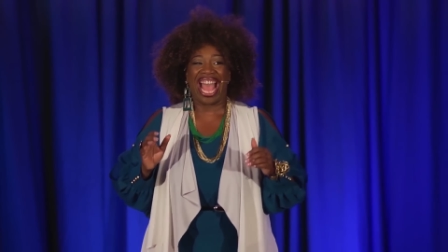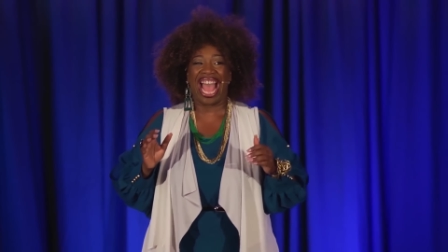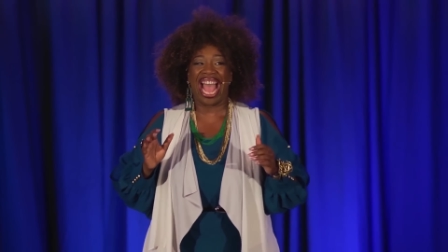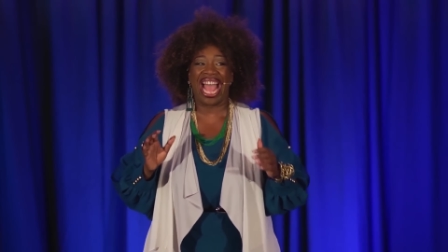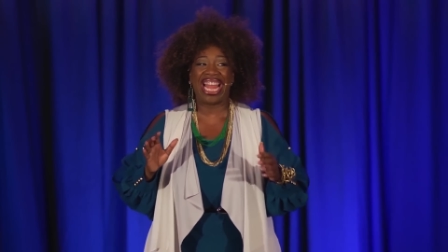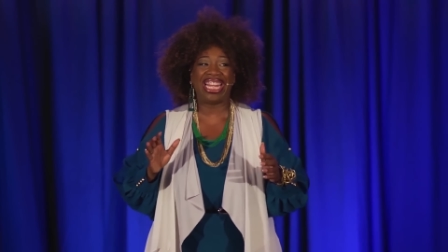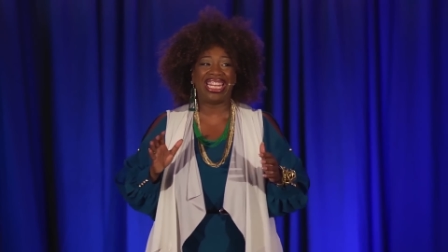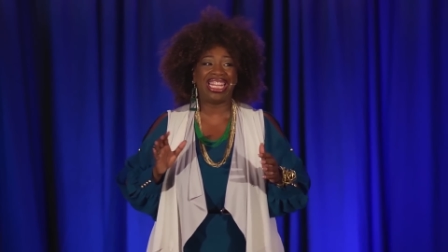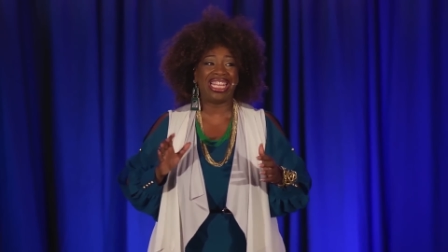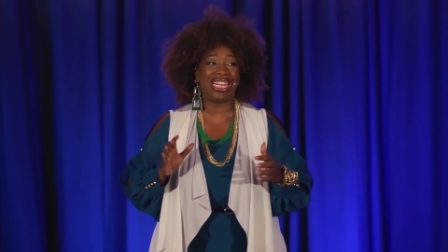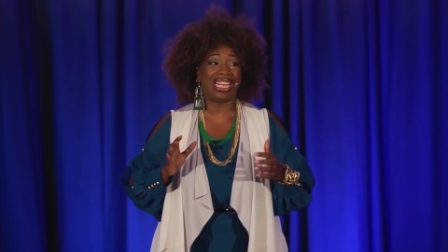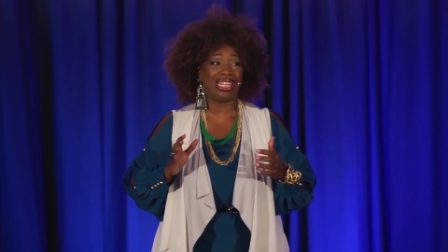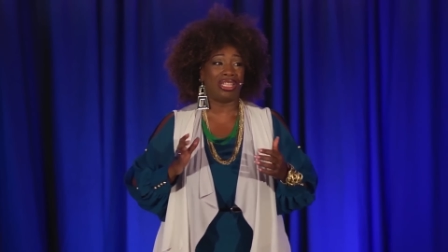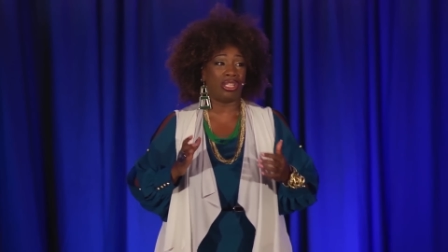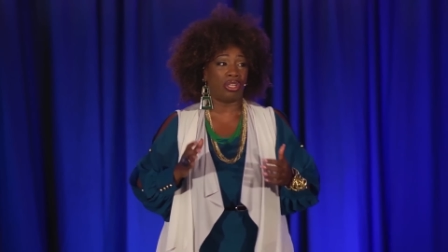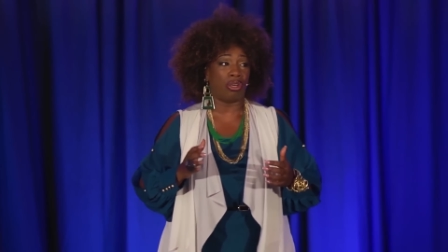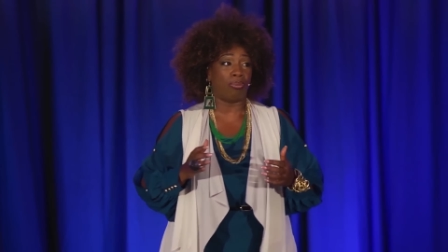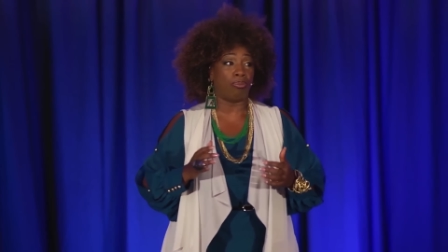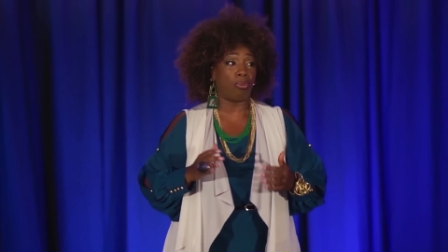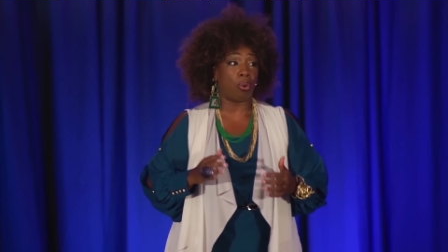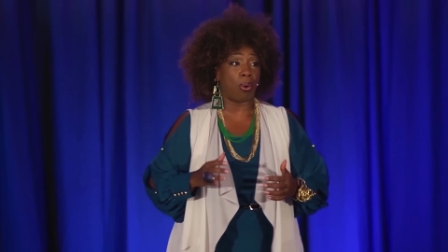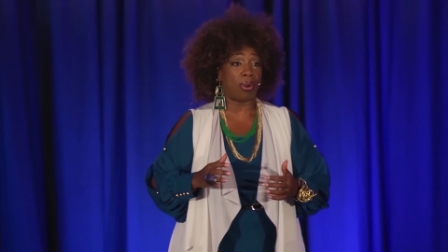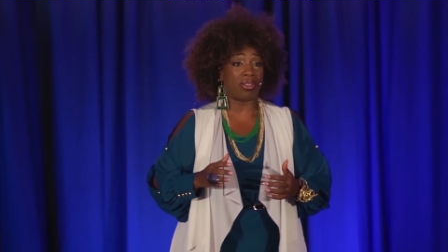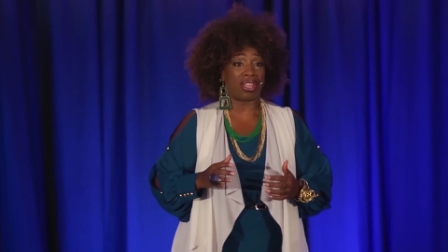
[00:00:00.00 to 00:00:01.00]
I need a
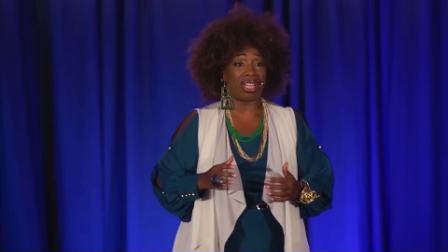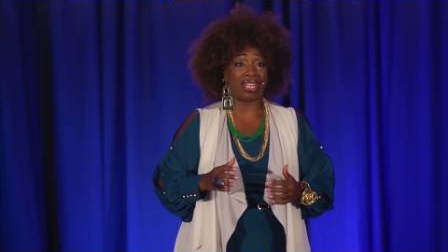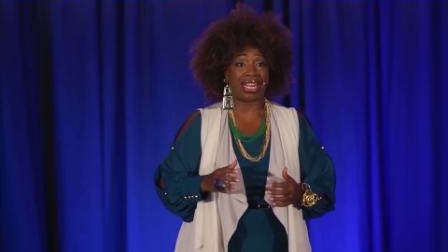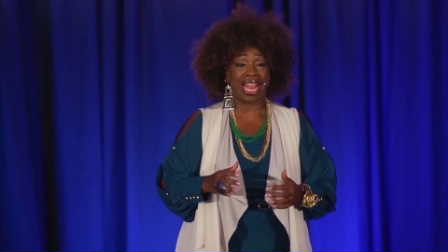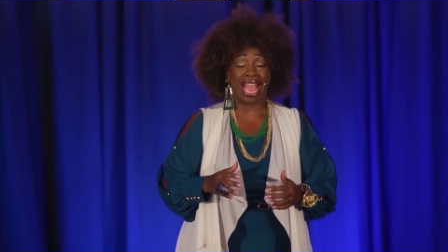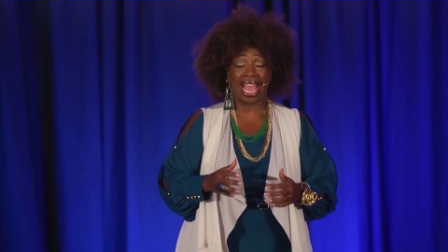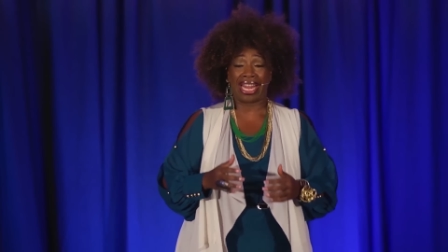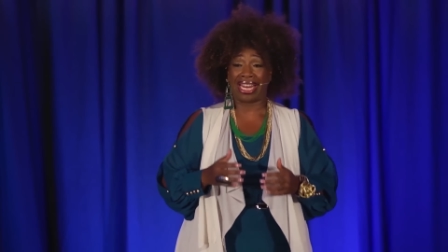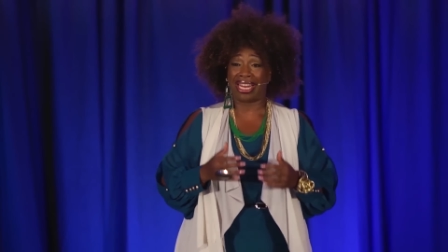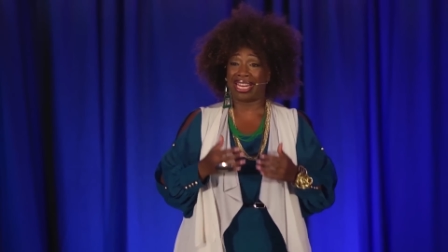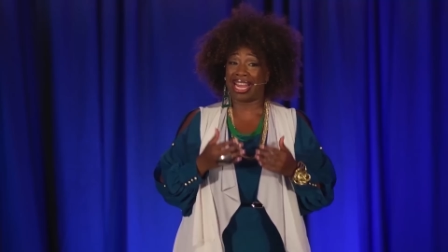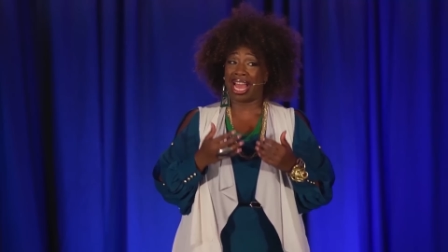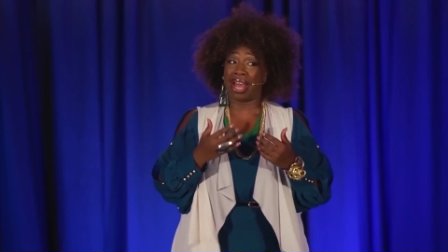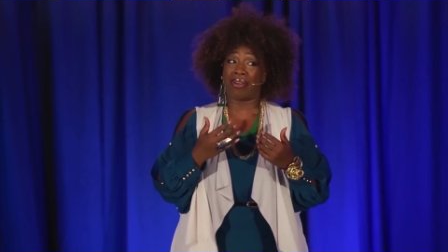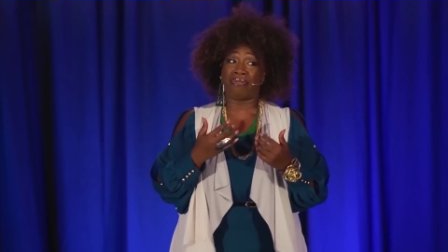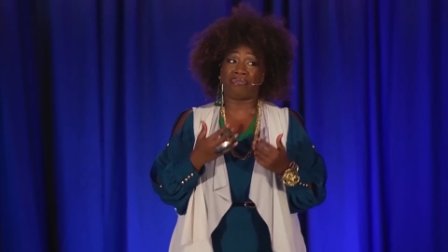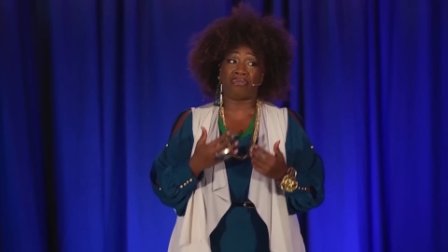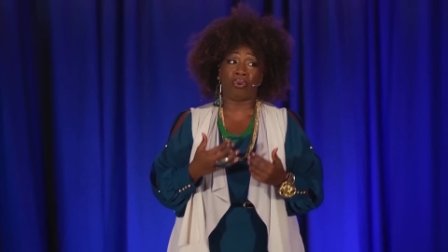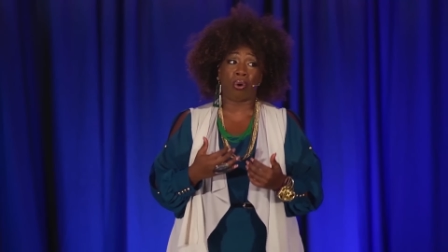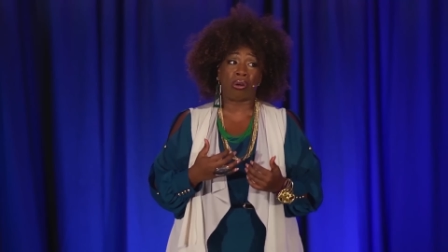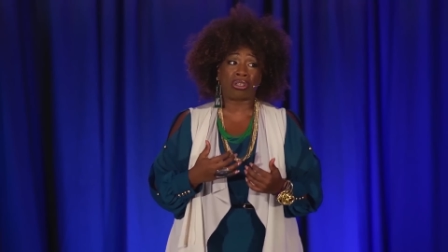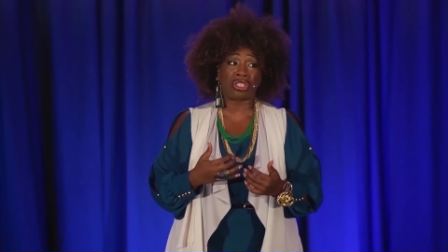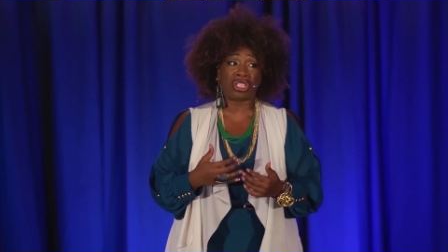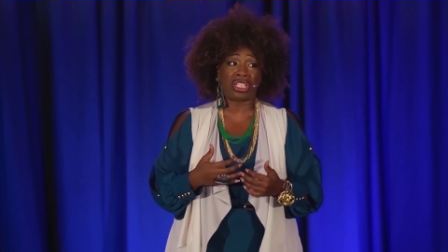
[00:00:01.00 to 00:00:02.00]
little more than that. And
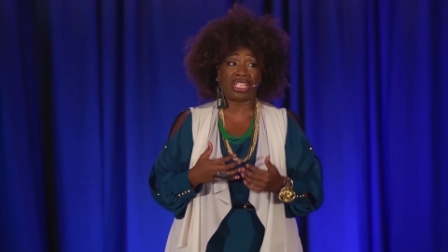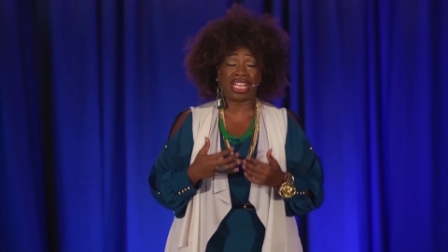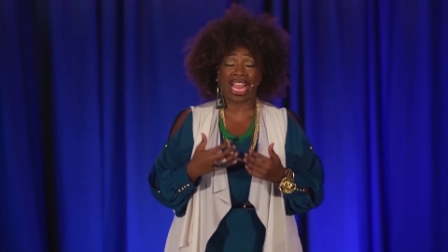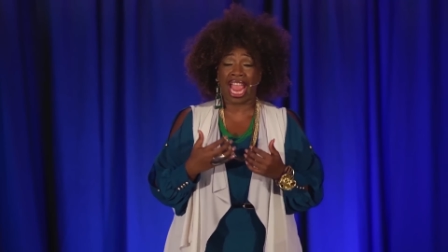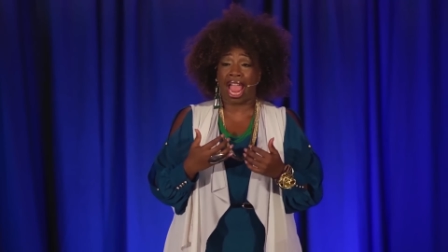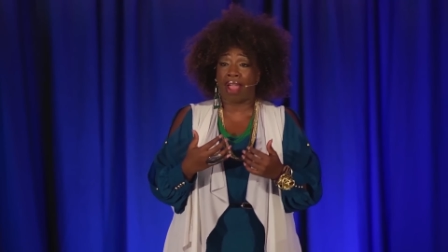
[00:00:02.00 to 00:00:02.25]
unfortunately,